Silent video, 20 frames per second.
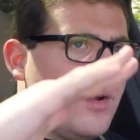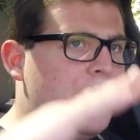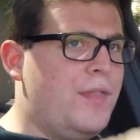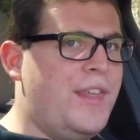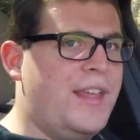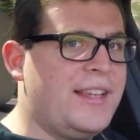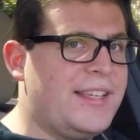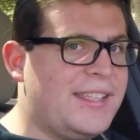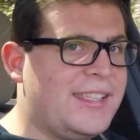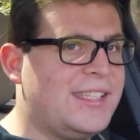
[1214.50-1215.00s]

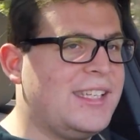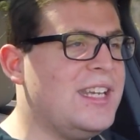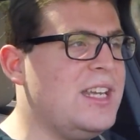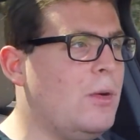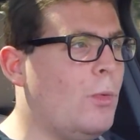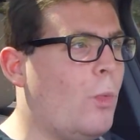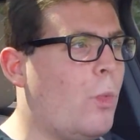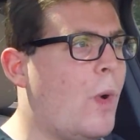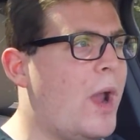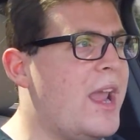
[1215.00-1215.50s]
this
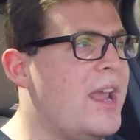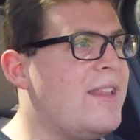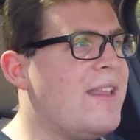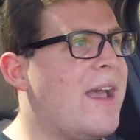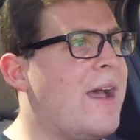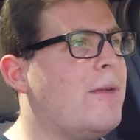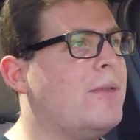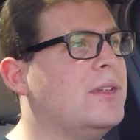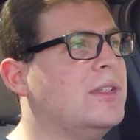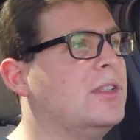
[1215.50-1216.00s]
seat way
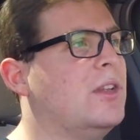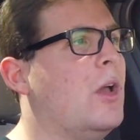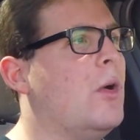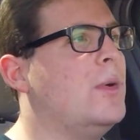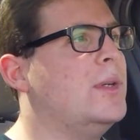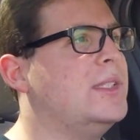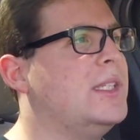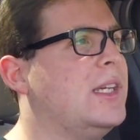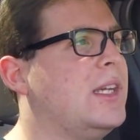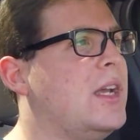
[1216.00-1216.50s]
down as
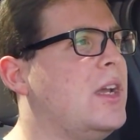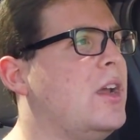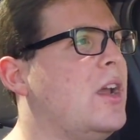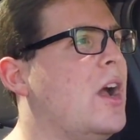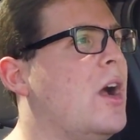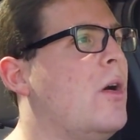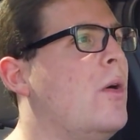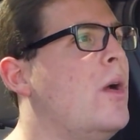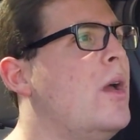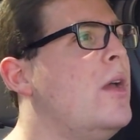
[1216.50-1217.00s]
low as it can
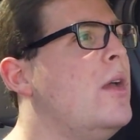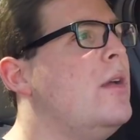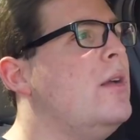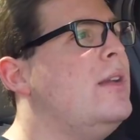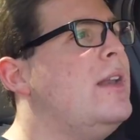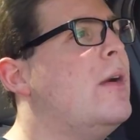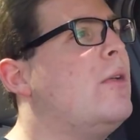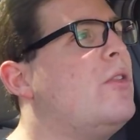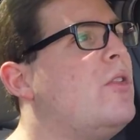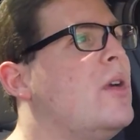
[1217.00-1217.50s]
go.
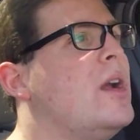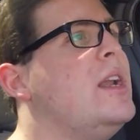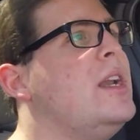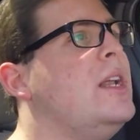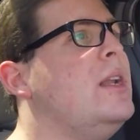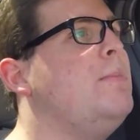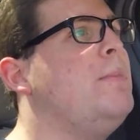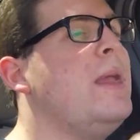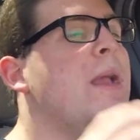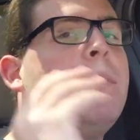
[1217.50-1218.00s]
Now
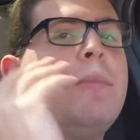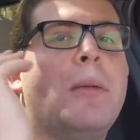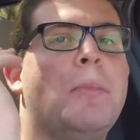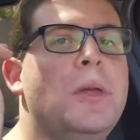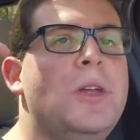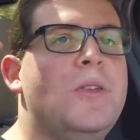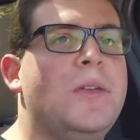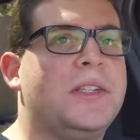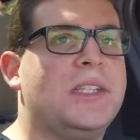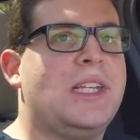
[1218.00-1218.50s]
granted,
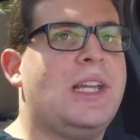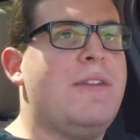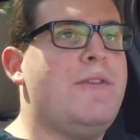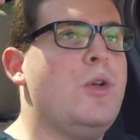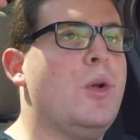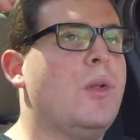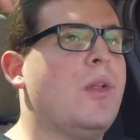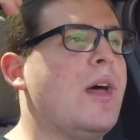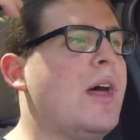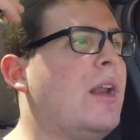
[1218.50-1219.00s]
BMW doesn't give
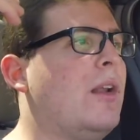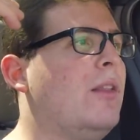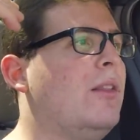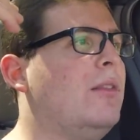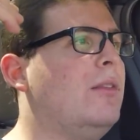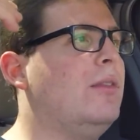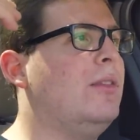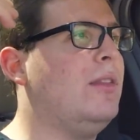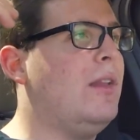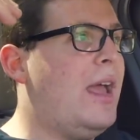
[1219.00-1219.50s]
you a lot
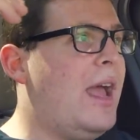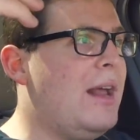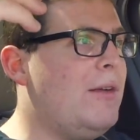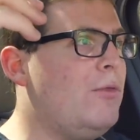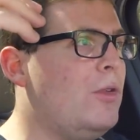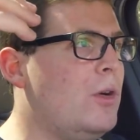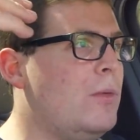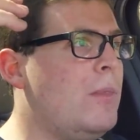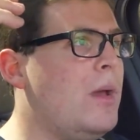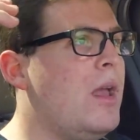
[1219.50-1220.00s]
of
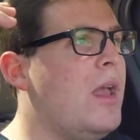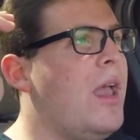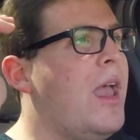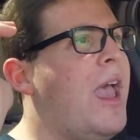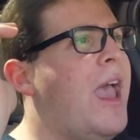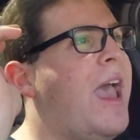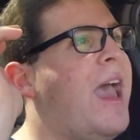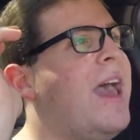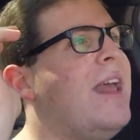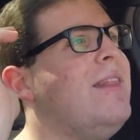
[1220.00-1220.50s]
headroom,
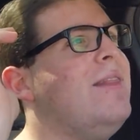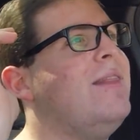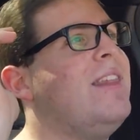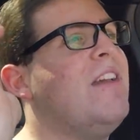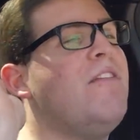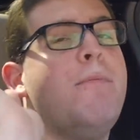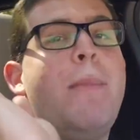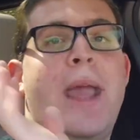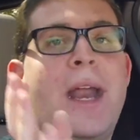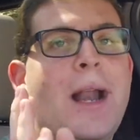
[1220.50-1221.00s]
and
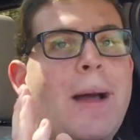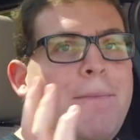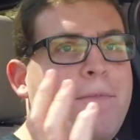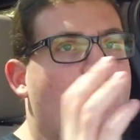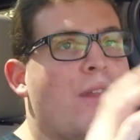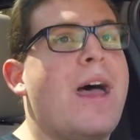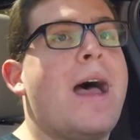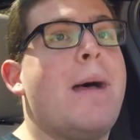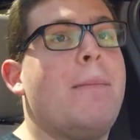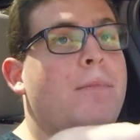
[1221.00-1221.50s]
they've made up
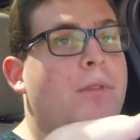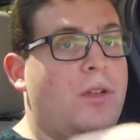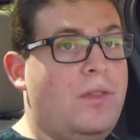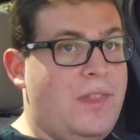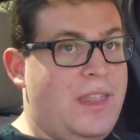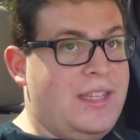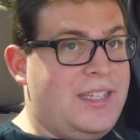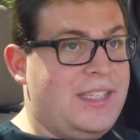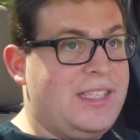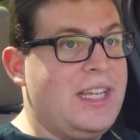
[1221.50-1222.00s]
for that.
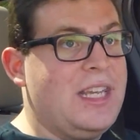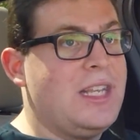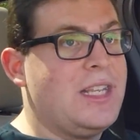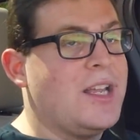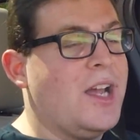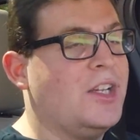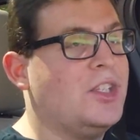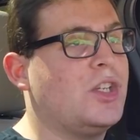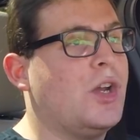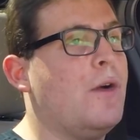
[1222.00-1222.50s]
This seat
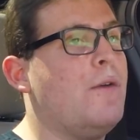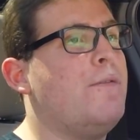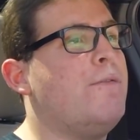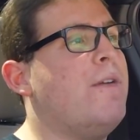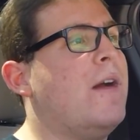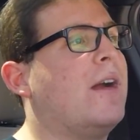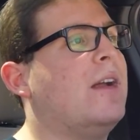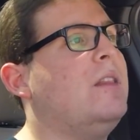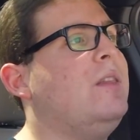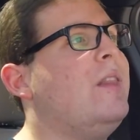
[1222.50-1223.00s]
does go
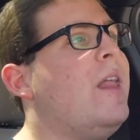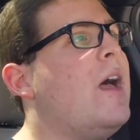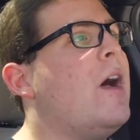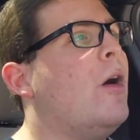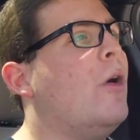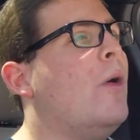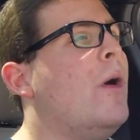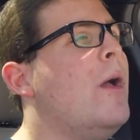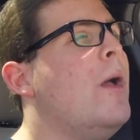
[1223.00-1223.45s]
very low,